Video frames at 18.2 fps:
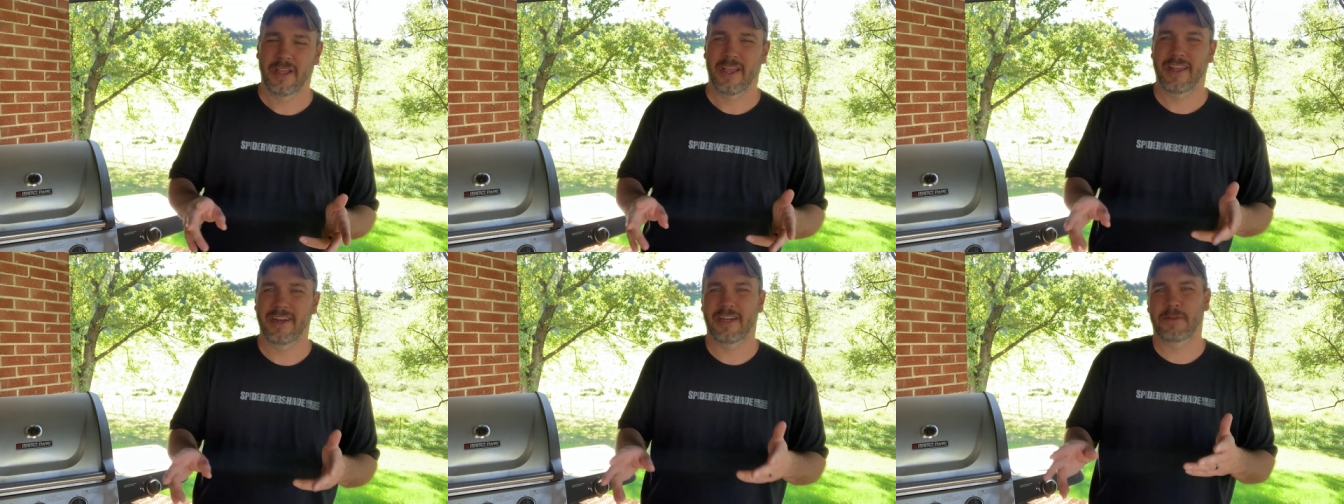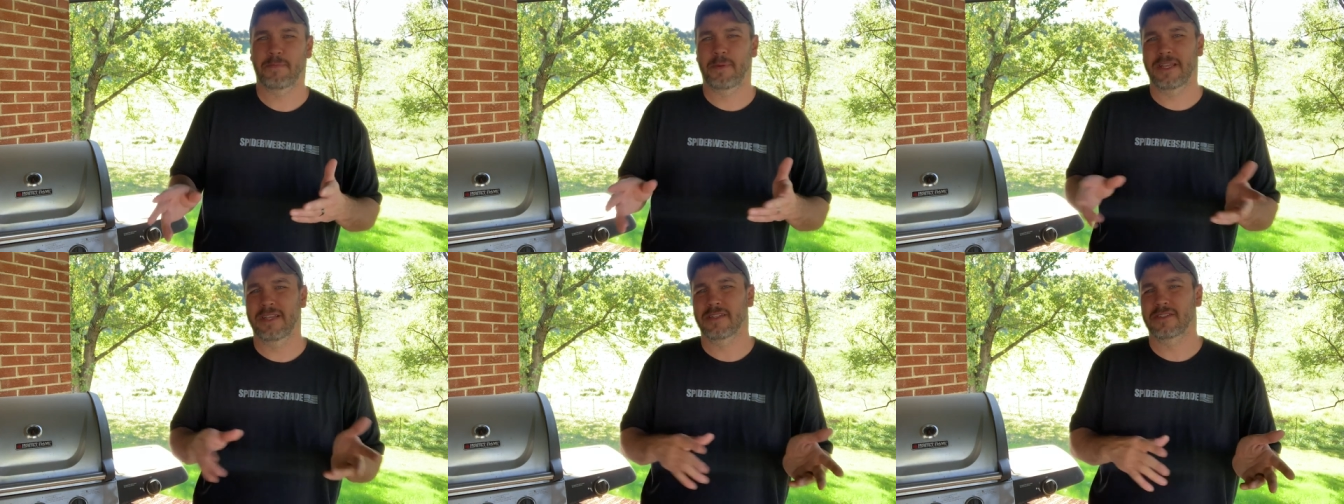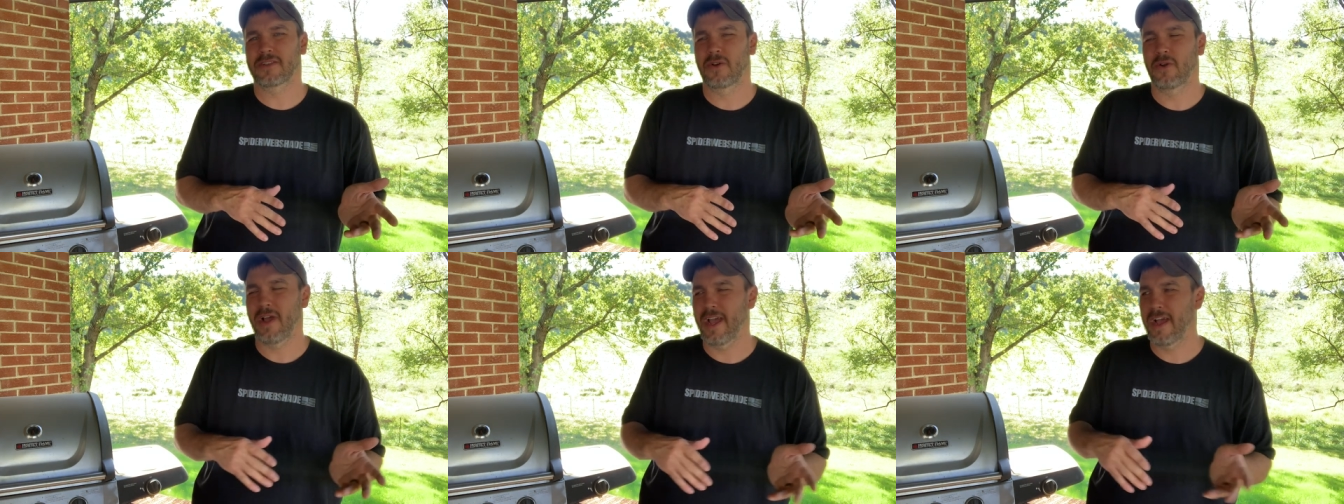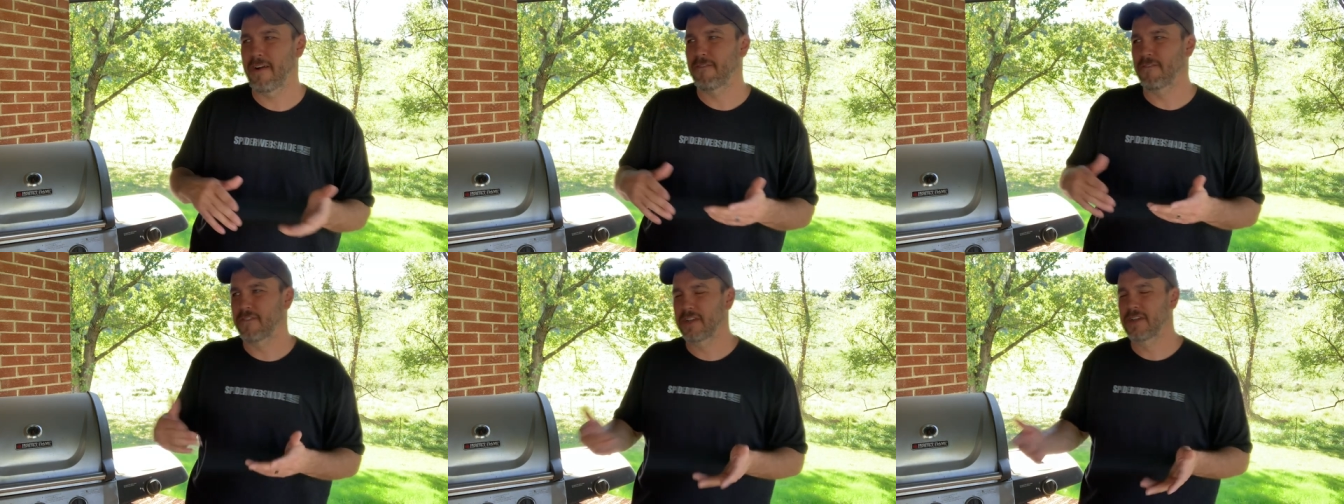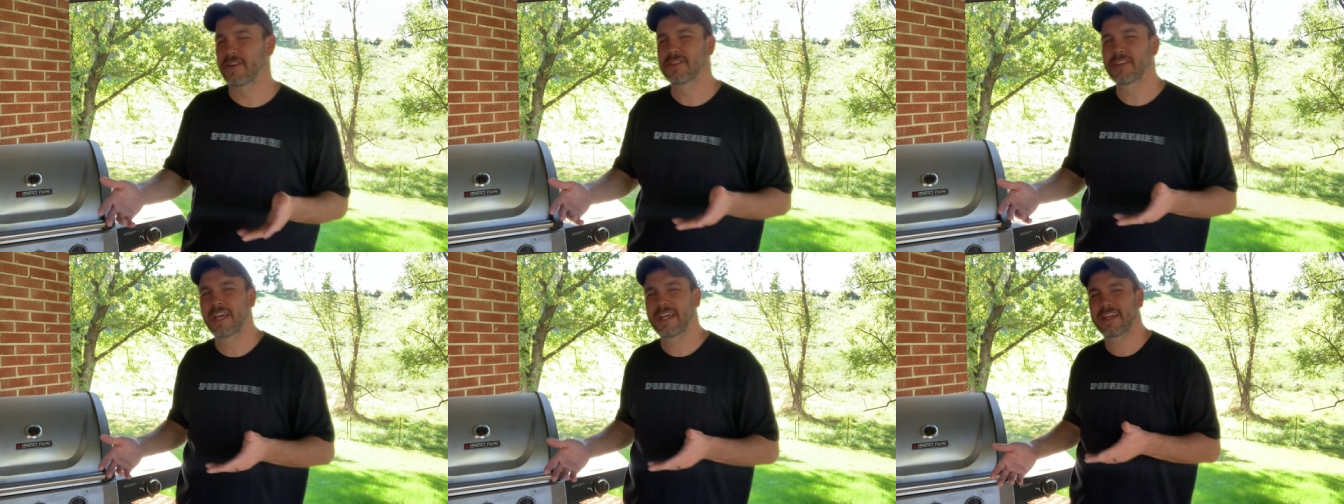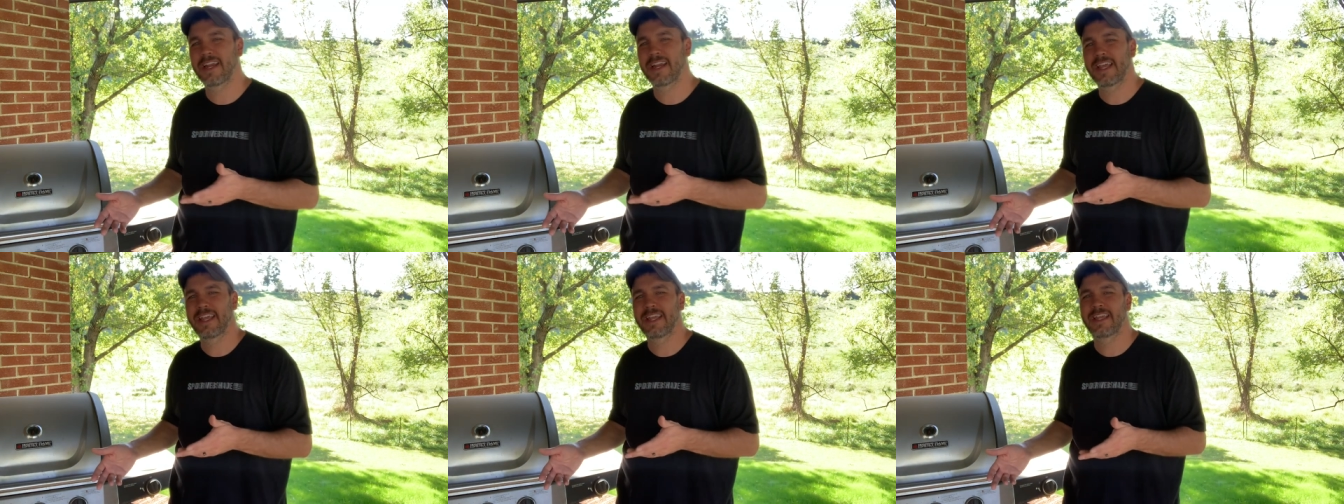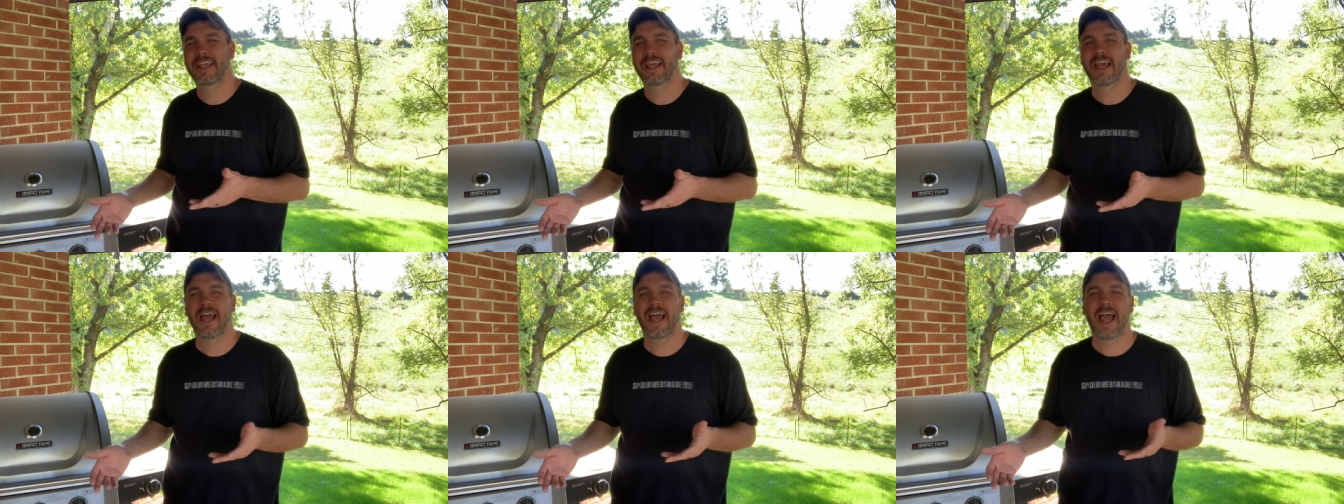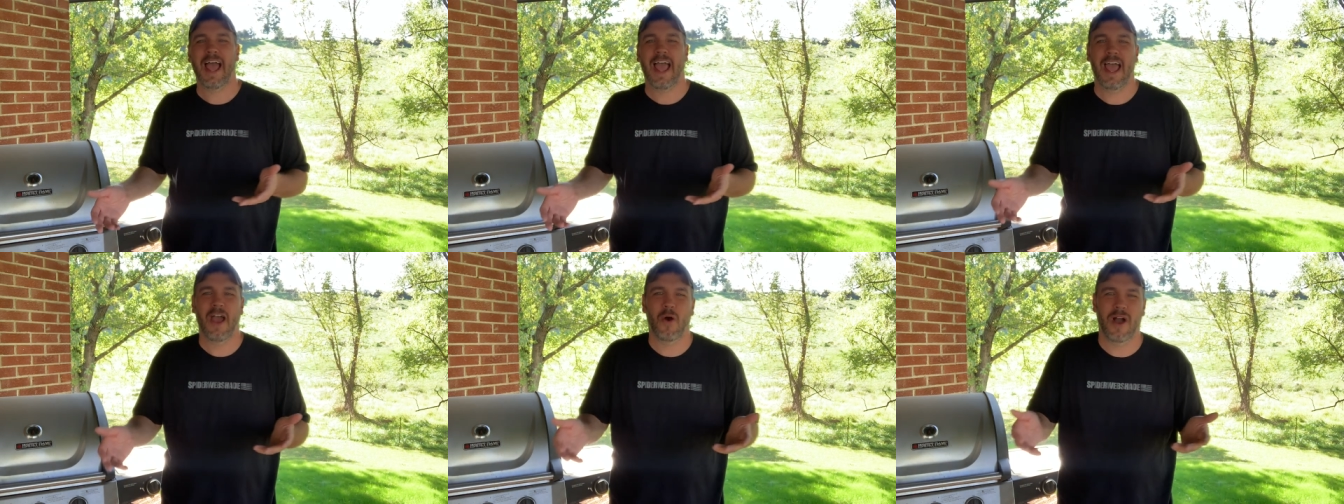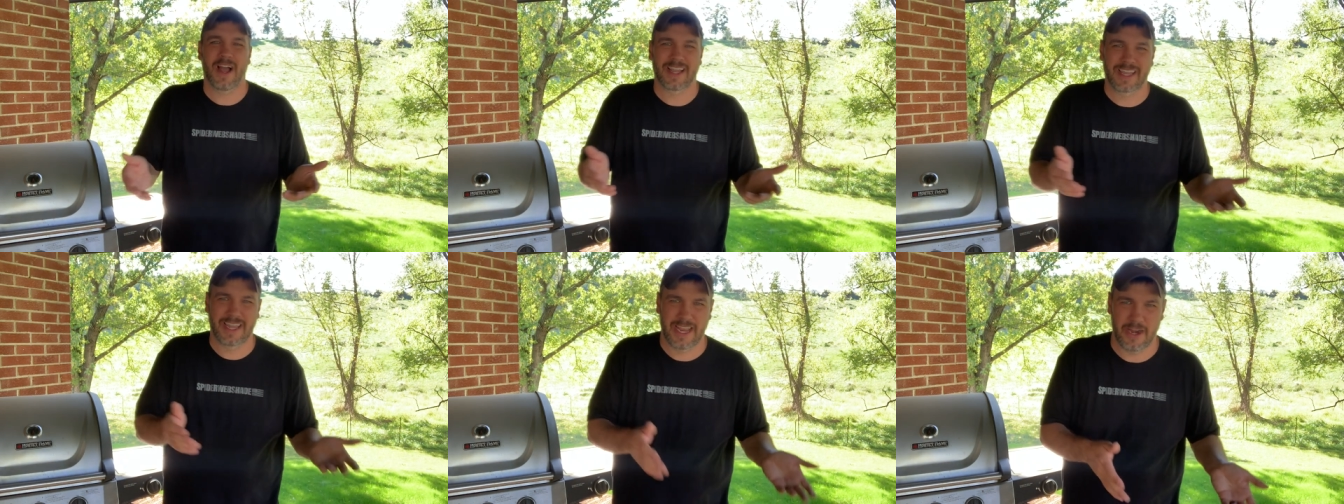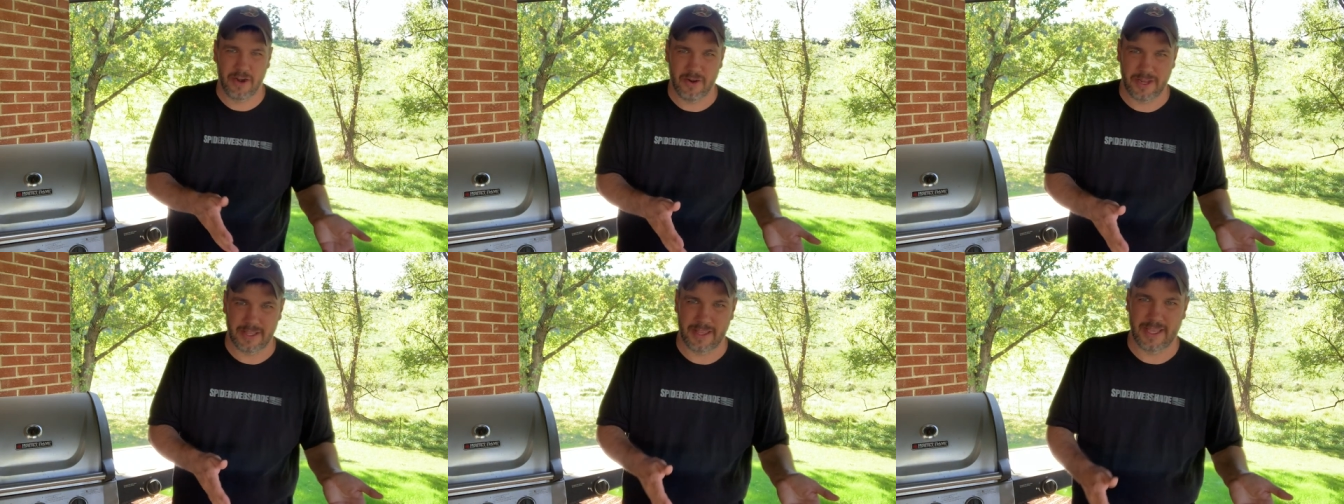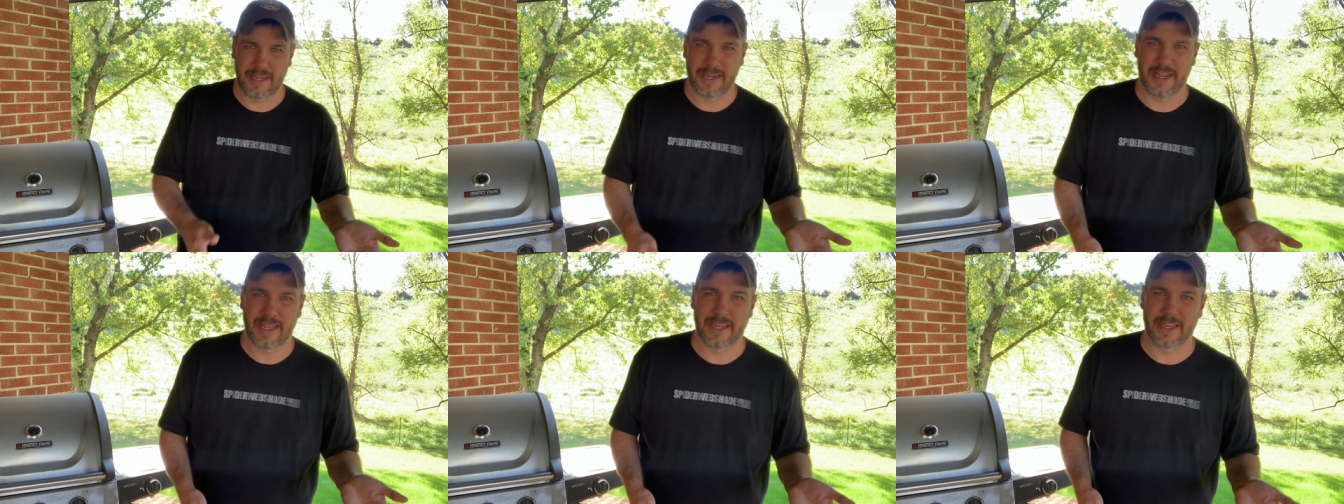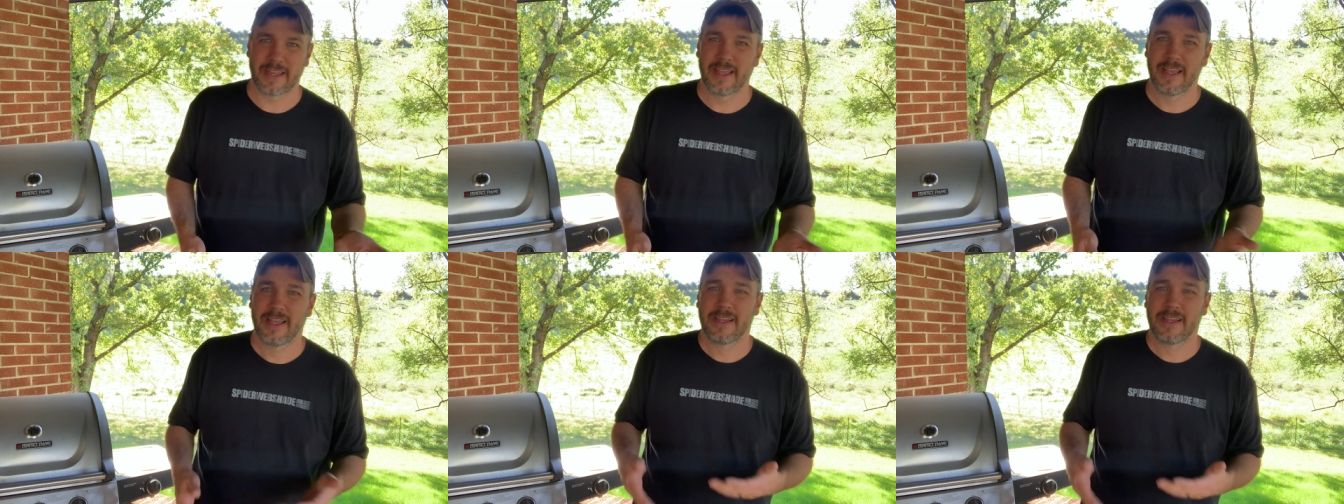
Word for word: and it depends on how I'm feeling that day, how I carry that day.